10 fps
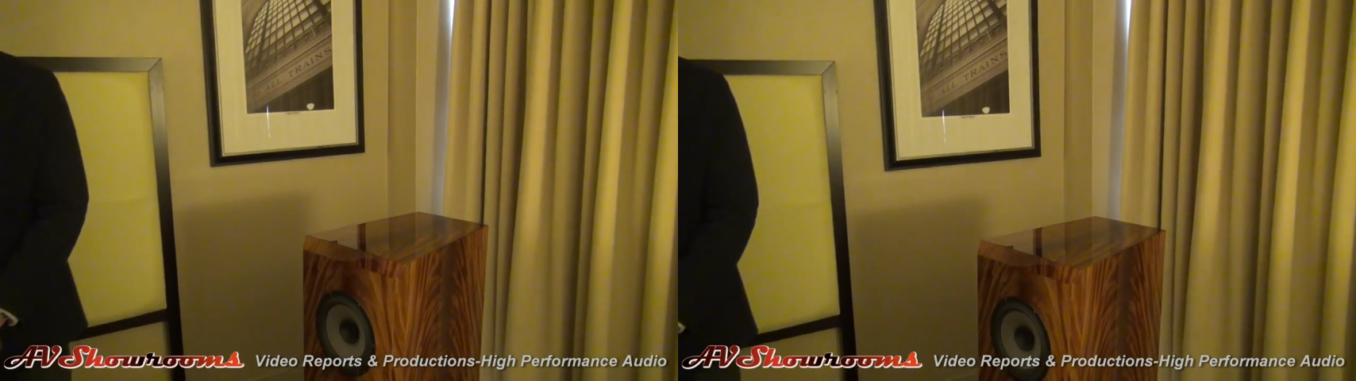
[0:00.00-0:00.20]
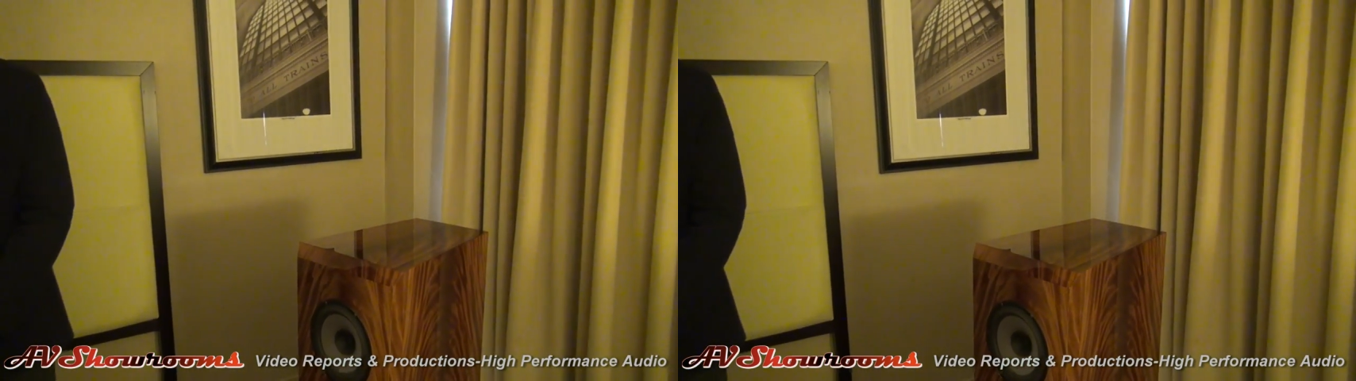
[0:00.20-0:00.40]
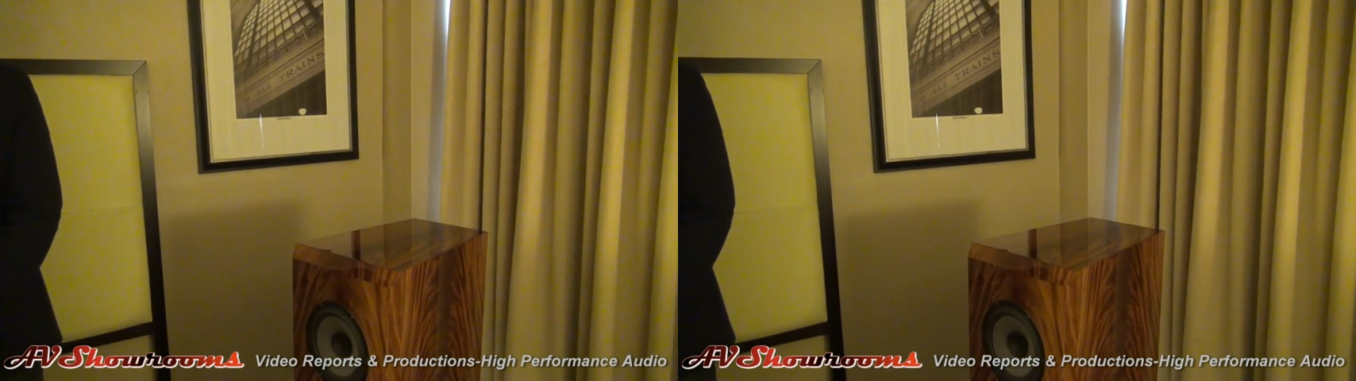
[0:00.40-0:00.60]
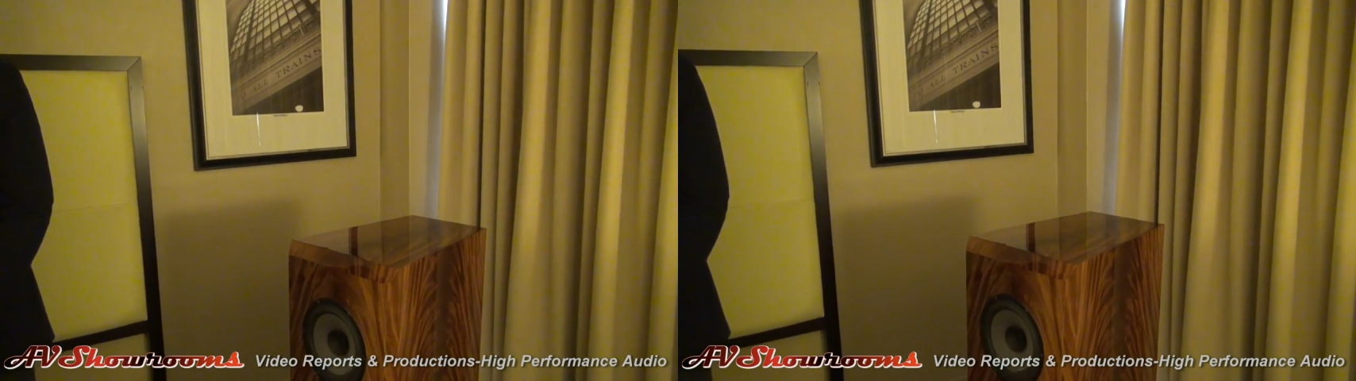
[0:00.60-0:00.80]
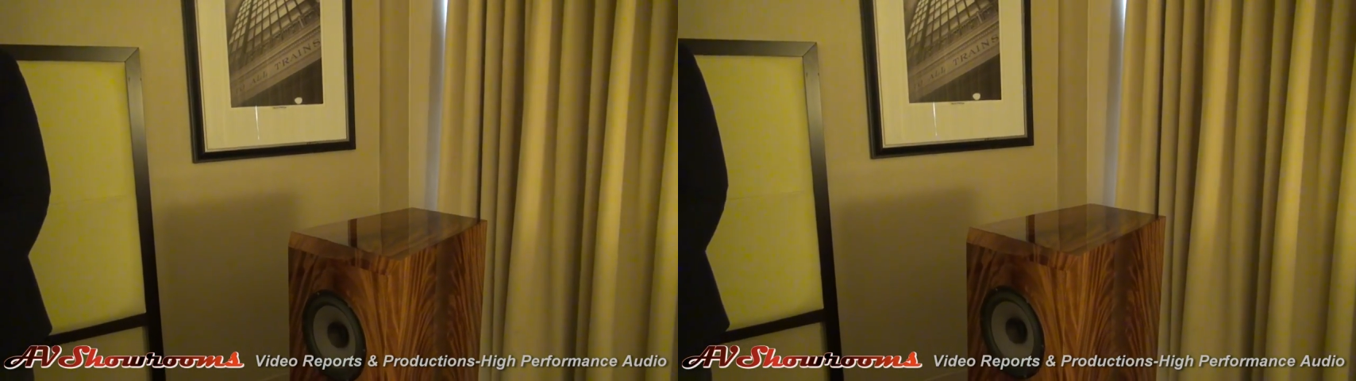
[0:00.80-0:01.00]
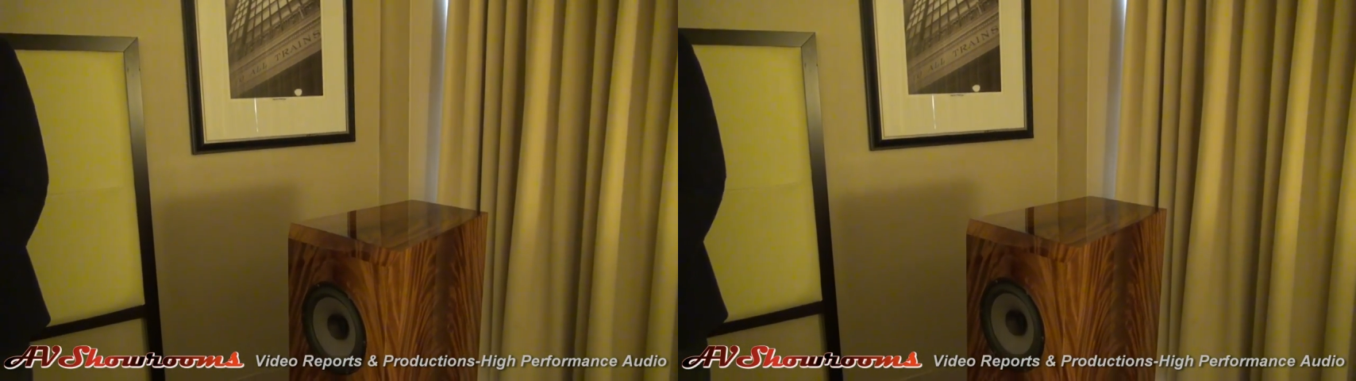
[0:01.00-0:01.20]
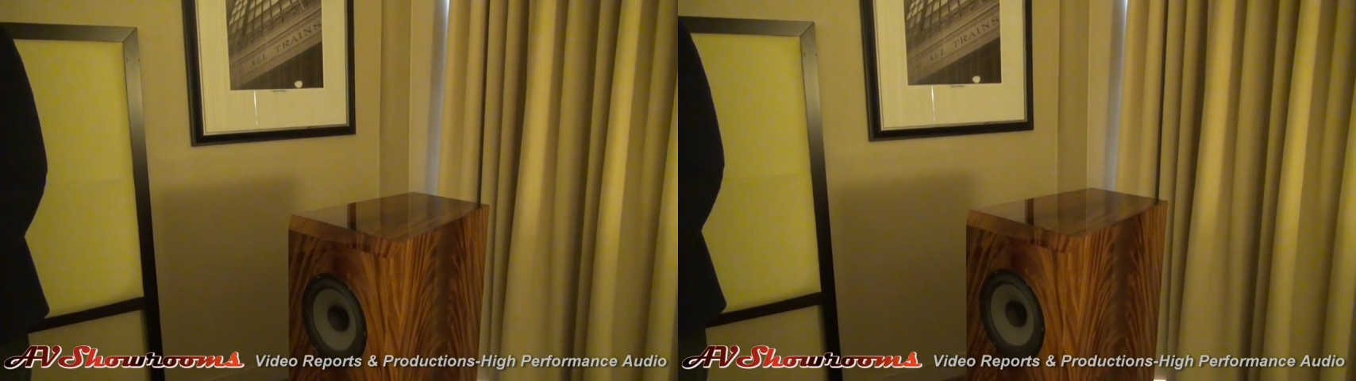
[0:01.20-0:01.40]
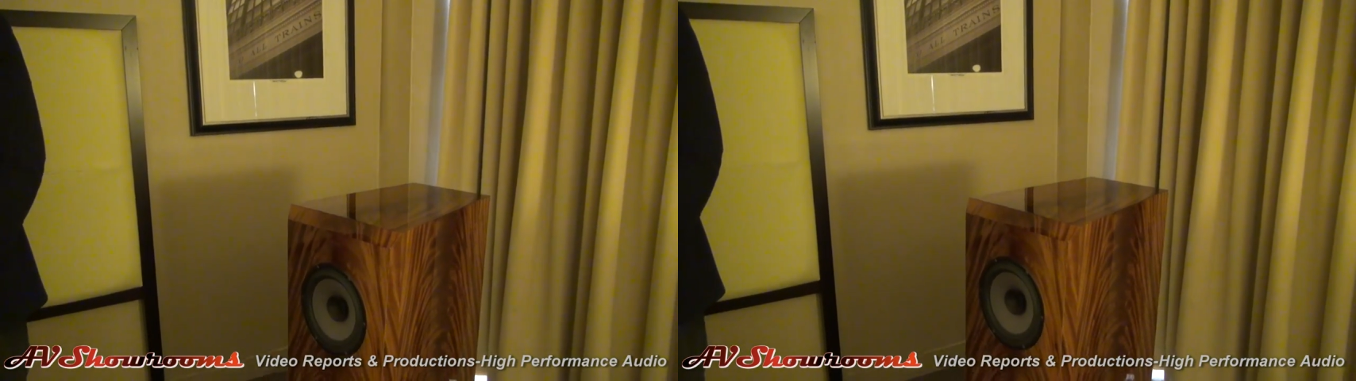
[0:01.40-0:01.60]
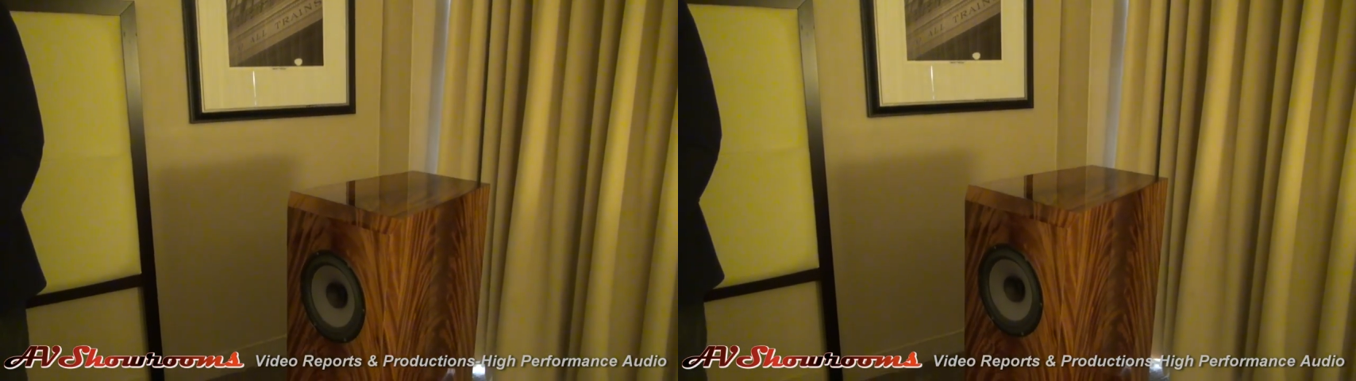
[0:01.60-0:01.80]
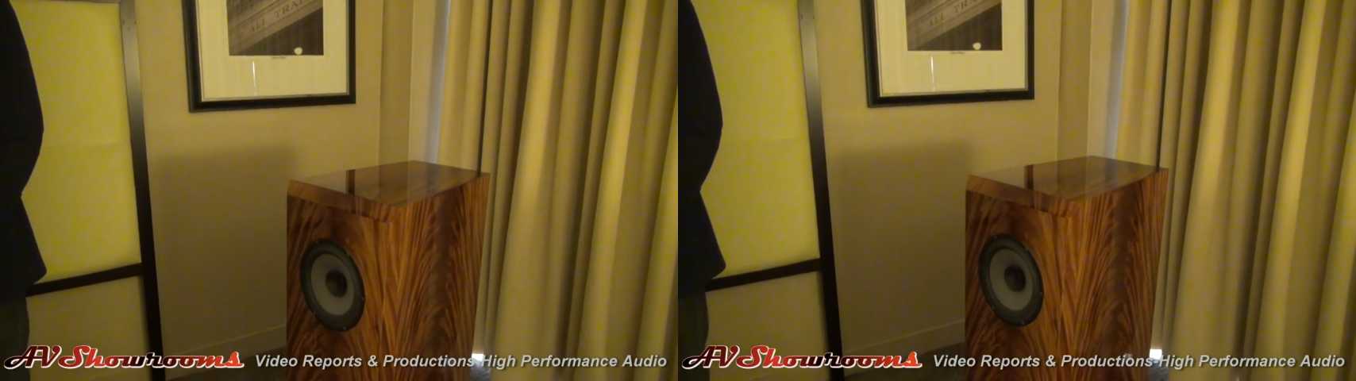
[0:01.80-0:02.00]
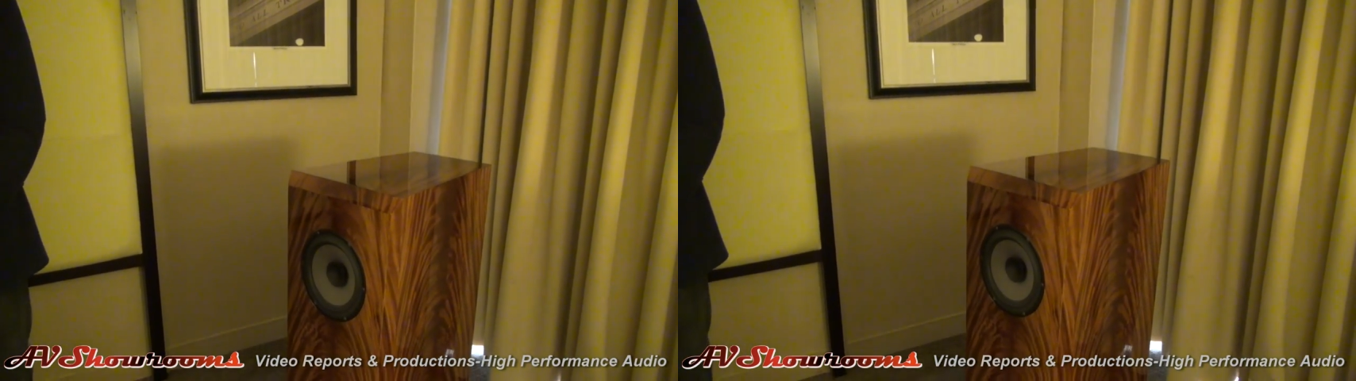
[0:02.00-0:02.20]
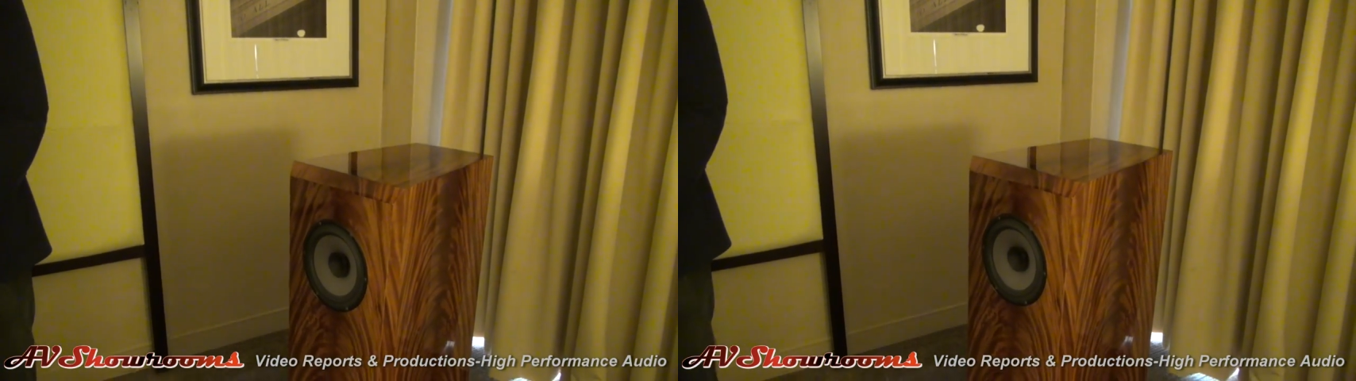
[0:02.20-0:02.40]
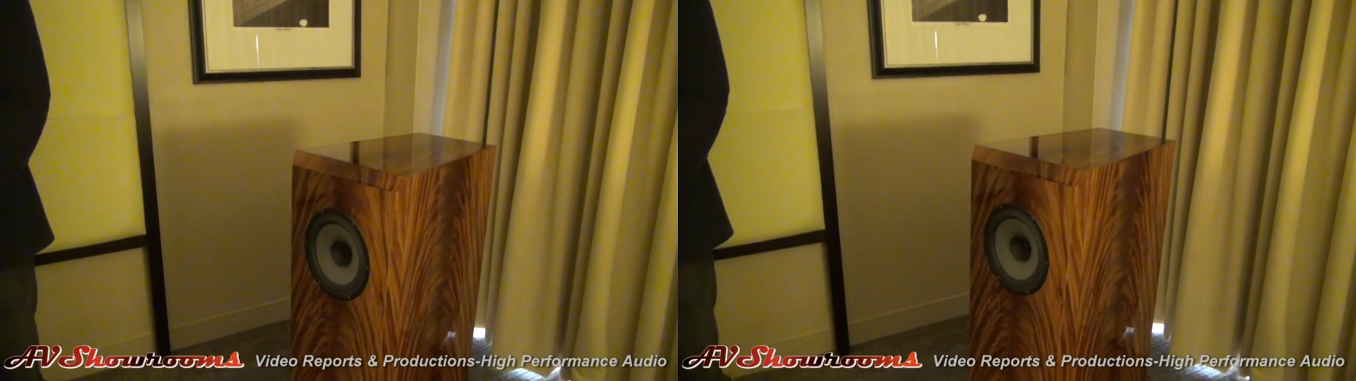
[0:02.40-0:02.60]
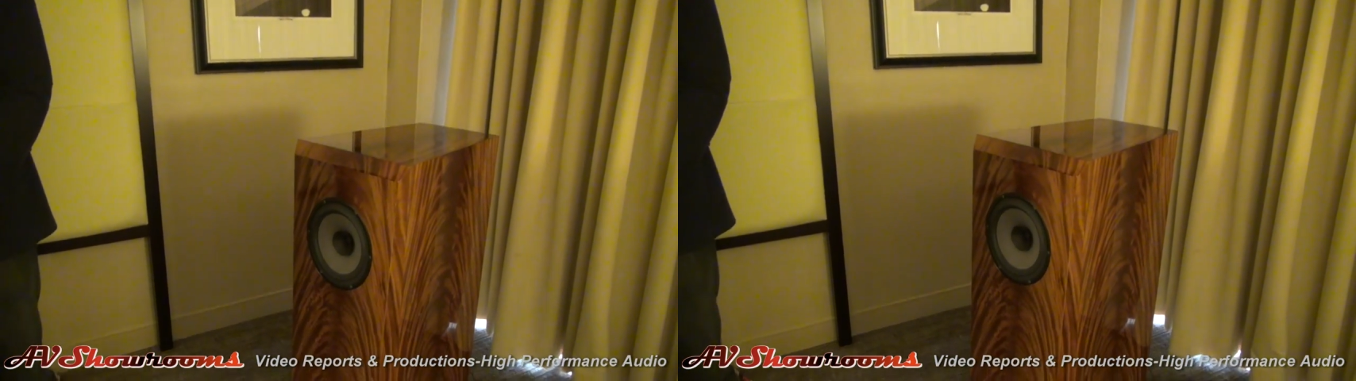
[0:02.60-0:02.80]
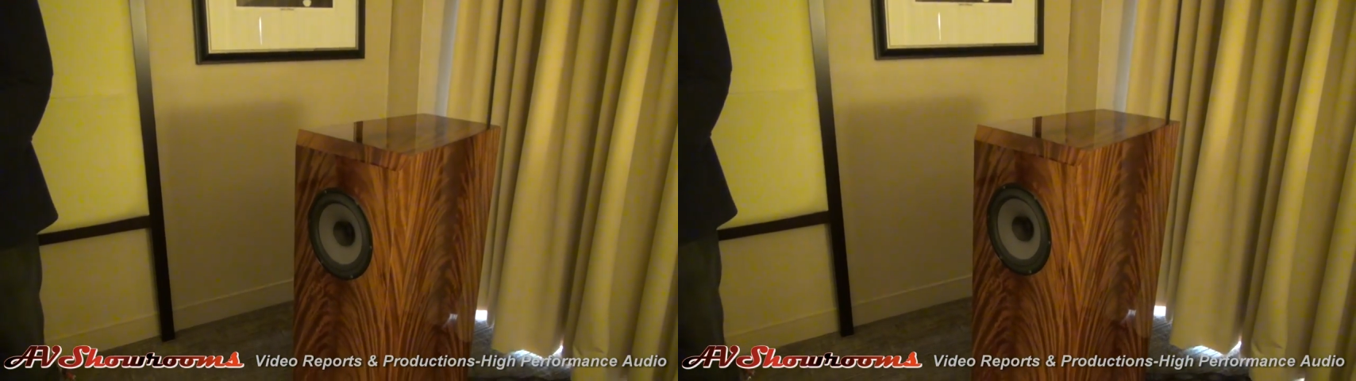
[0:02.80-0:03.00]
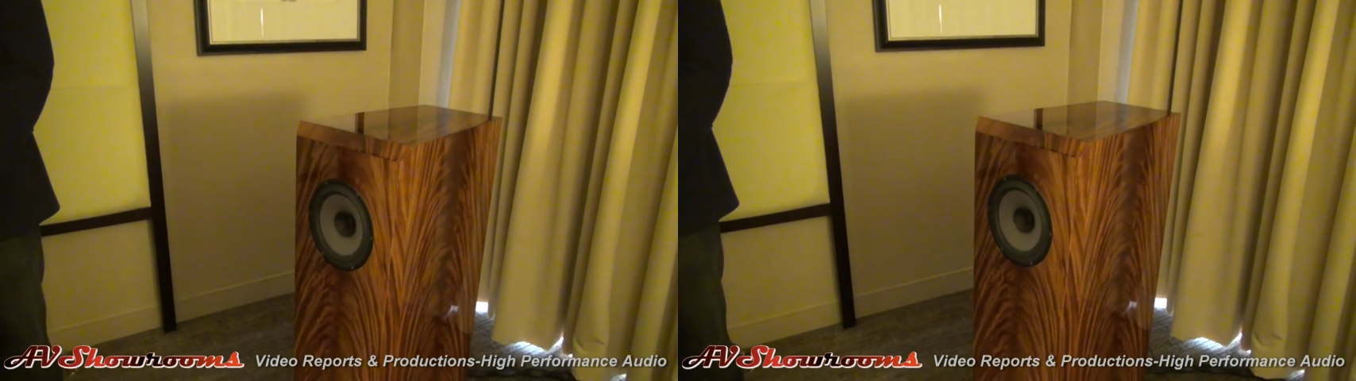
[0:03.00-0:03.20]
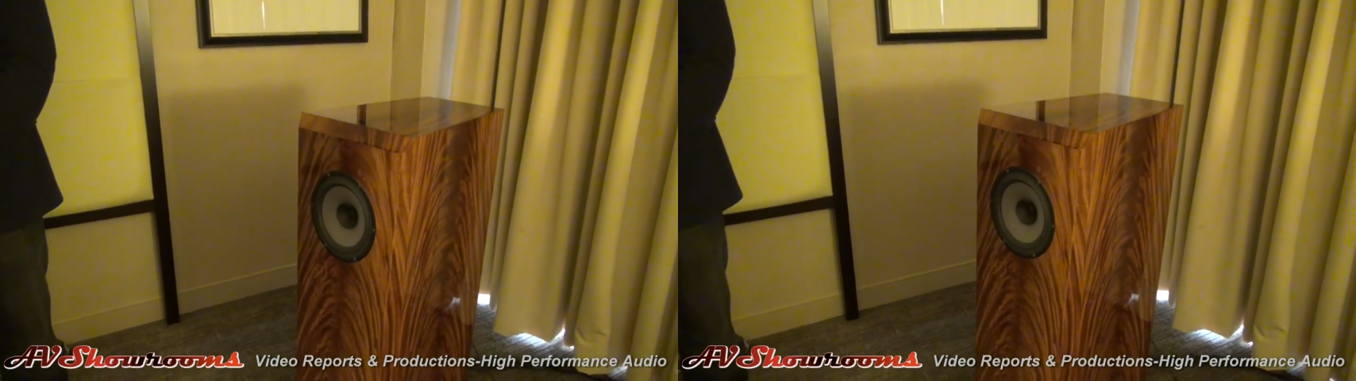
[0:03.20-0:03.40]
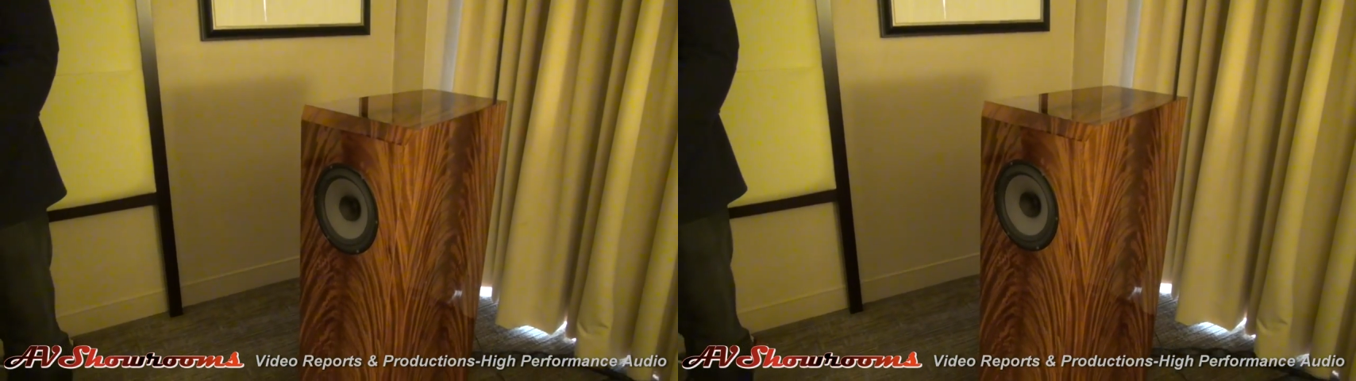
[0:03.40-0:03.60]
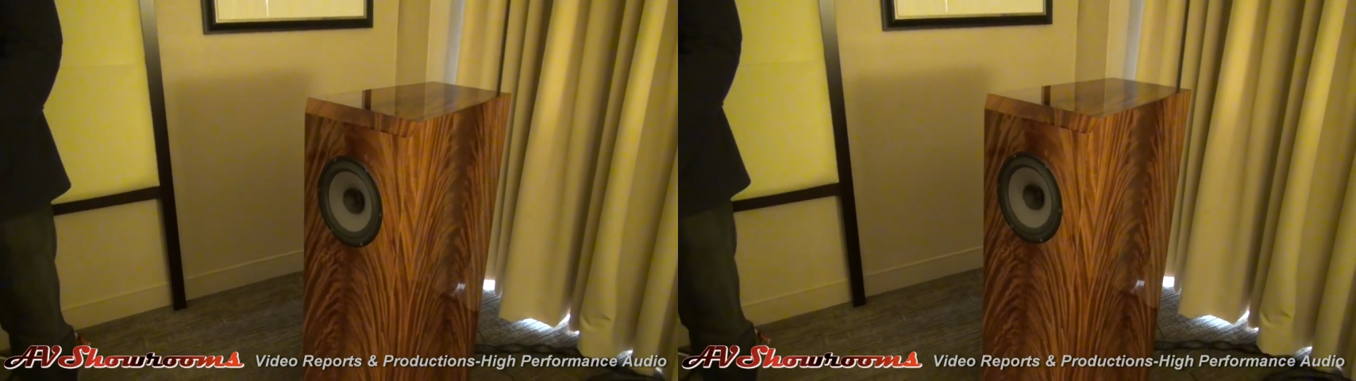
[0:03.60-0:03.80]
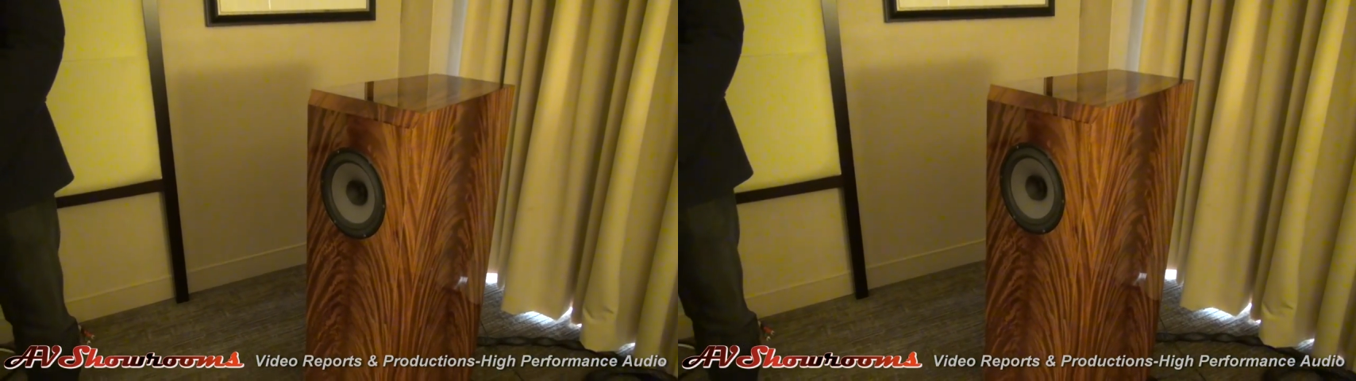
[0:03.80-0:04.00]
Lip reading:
No face is visible, so there are no lips to read.